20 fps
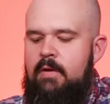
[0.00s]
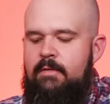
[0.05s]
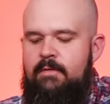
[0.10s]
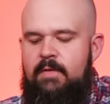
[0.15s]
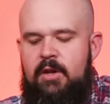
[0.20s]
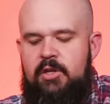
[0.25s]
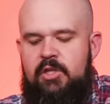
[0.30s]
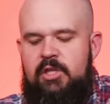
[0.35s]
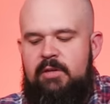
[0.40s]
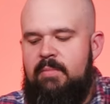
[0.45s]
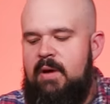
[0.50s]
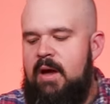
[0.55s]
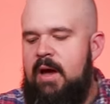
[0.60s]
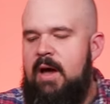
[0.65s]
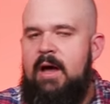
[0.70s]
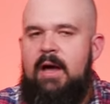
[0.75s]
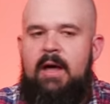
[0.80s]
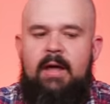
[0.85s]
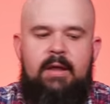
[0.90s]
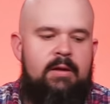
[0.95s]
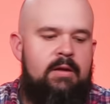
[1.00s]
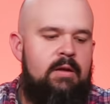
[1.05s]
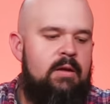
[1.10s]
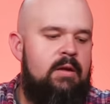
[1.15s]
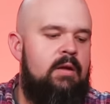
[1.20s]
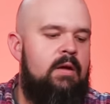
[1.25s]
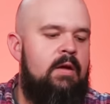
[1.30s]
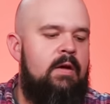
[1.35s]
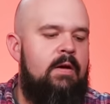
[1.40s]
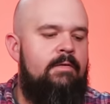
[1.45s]
Finishing behind,
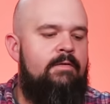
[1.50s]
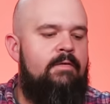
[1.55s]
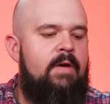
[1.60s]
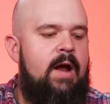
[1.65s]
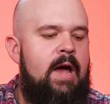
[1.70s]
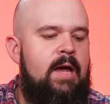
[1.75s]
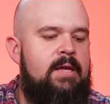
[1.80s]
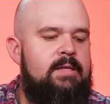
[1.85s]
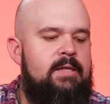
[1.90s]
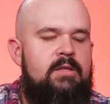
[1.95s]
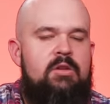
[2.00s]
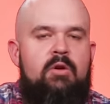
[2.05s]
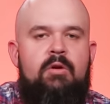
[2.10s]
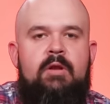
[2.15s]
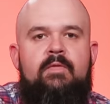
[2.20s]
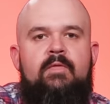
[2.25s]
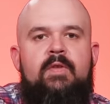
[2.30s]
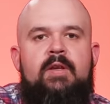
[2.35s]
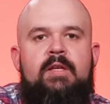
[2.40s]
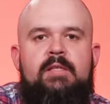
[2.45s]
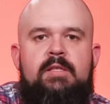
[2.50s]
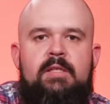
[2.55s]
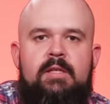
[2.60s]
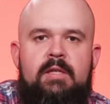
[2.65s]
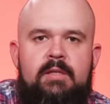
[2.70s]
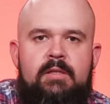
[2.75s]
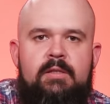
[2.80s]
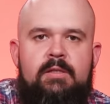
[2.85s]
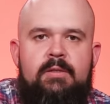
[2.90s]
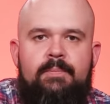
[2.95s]
fries that don't even
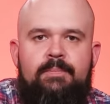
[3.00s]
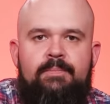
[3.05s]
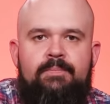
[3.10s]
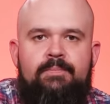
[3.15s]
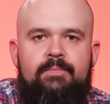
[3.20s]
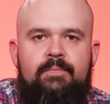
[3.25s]
exist.